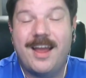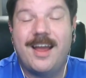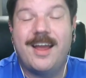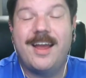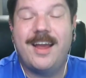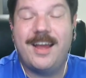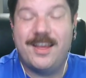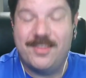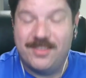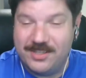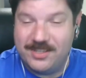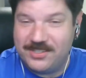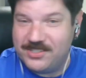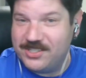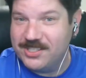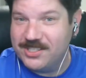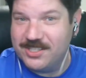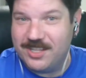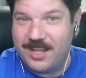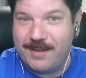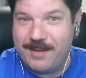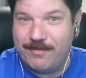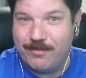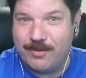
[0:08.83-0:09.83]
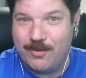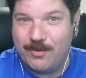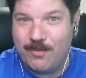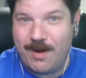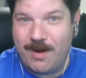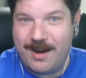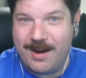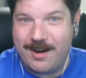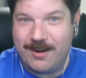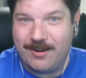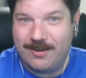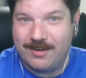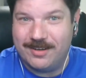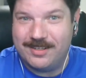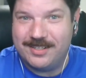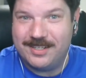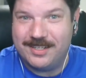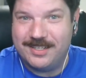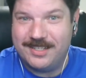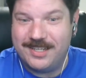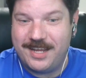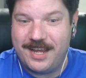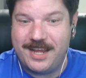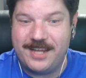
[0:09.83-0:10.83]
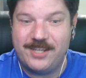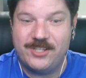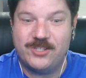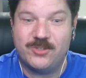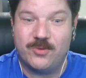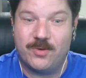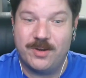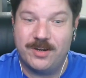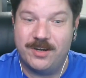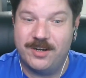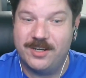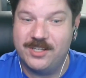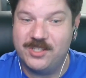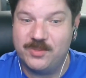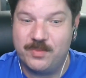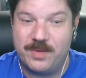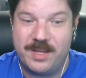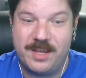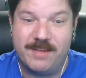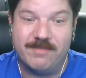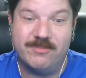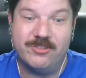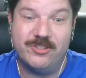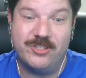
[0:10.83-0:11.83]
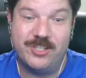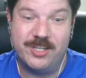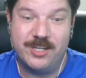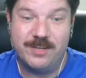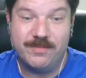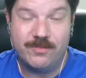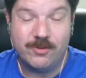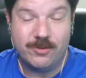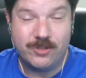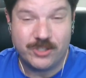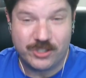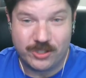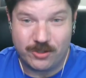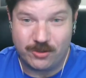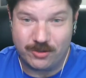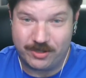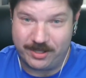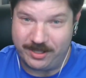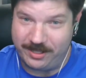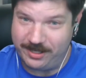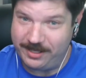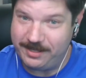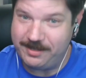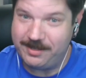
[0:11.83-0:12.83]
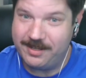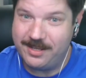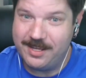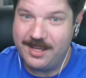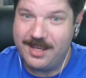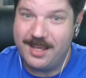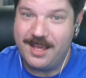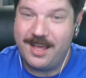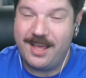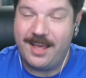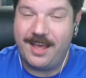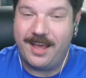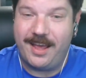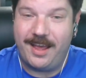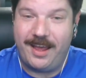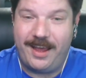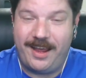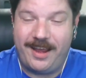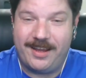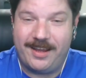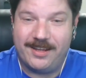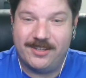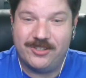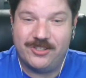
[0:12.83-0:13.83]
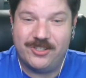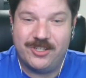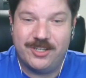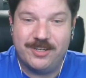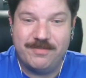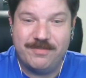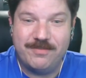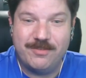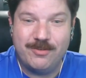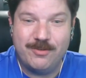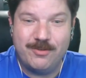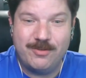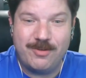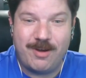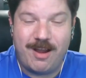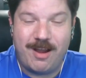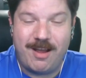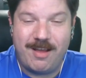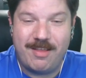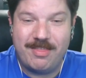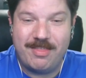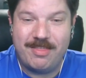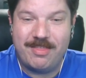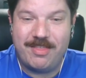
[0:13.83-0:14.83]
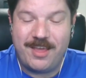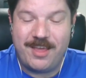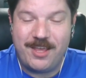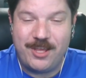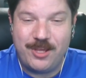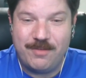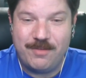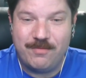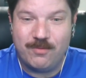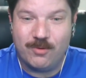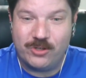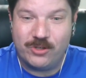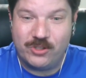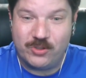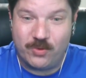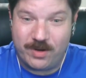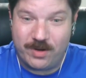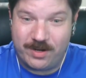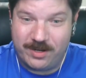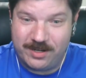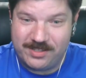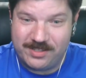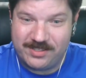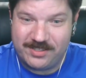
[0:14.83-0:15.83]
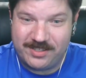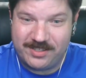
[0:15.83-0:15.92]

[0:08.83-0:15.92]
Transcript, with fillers: And this is Life Rewired. Today, joining us, we have Jennifer Schulke. And Jennifer, thank you for joining us